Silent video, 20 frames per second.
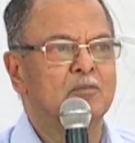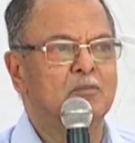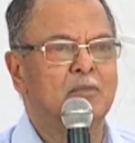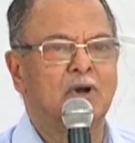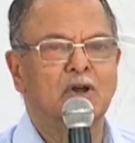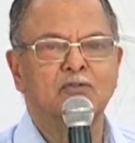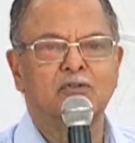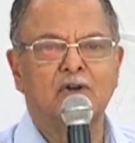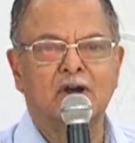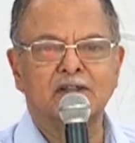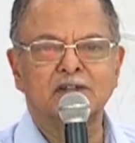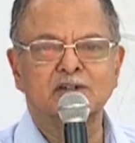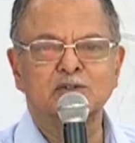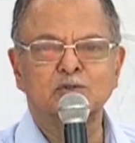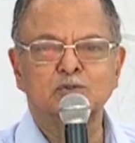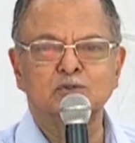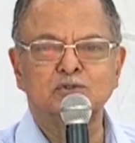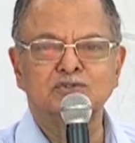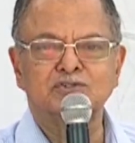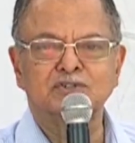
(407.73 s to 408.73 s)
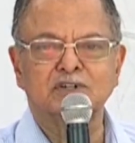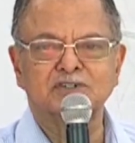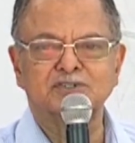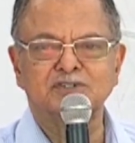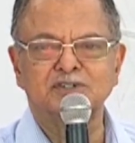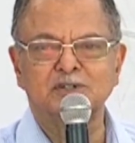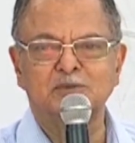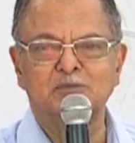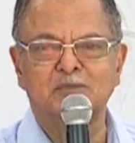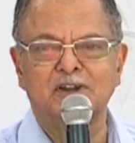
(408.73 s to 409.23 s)
My father couldn't
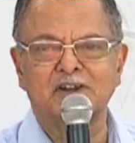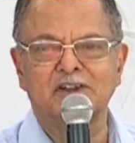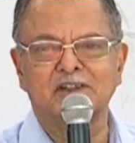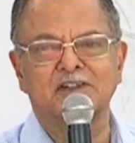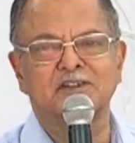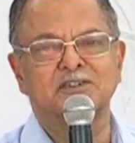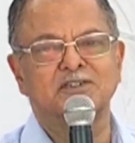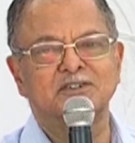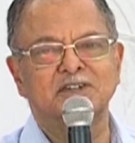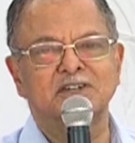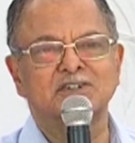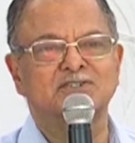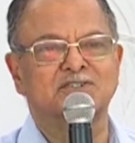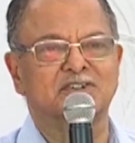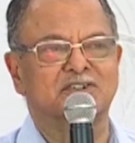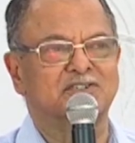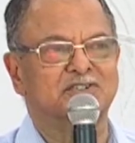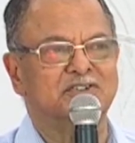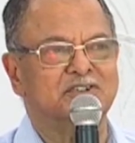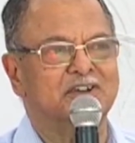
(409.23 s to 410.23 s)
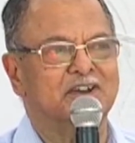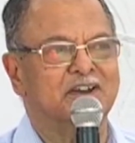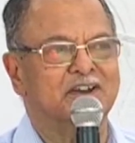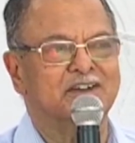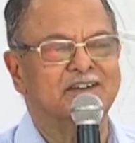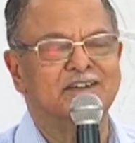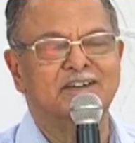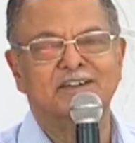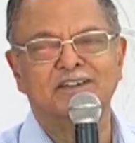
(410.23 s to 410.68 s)
succeed better as he has succeeded.